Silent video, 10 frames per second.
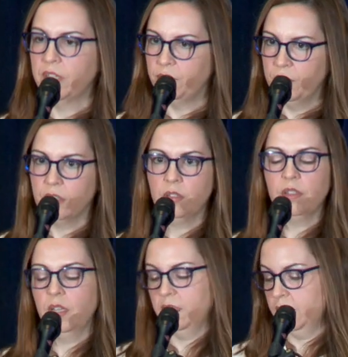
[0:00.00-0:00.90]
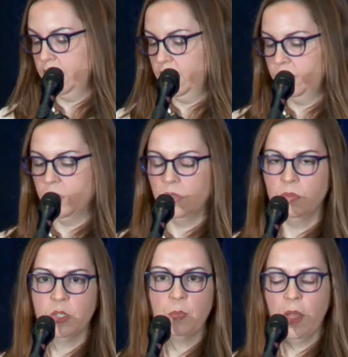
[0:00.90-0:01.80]
metaphysical sense that gives you
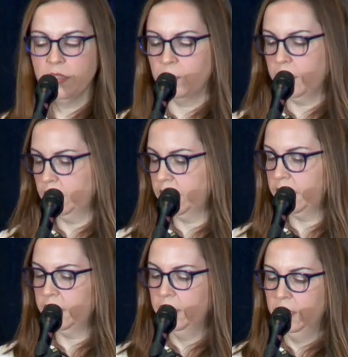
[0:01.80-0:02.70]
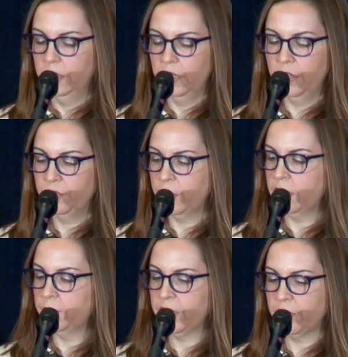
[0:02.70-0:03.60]
responsibility, uh,
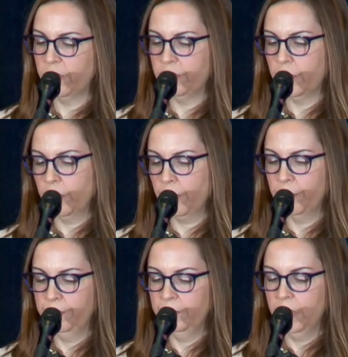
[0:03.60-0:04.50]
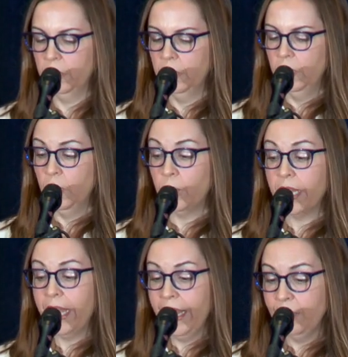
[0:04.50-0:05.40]
freedom, and so forth. What
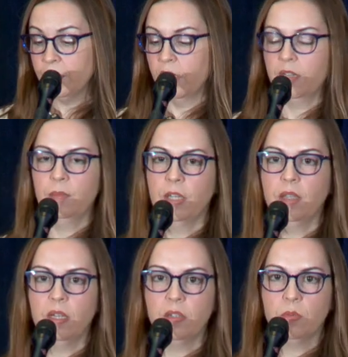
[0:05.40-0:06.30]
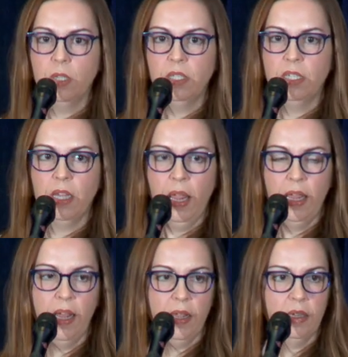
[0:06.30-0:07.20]
I am talking about then is really
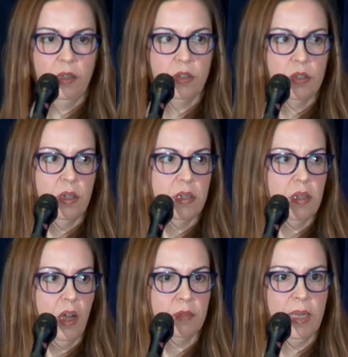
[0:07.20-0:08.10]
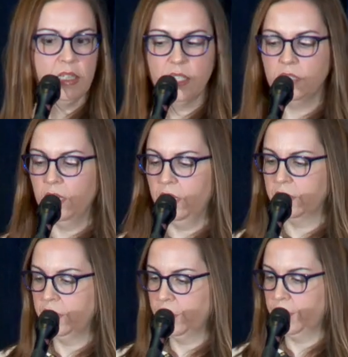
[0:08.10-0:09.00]
AI understood as augmented
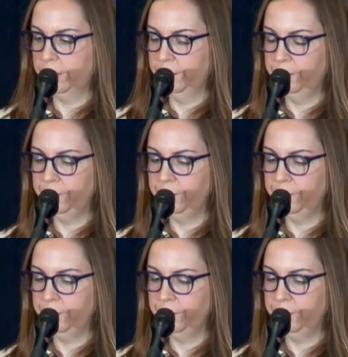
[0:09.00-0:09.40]
cognition.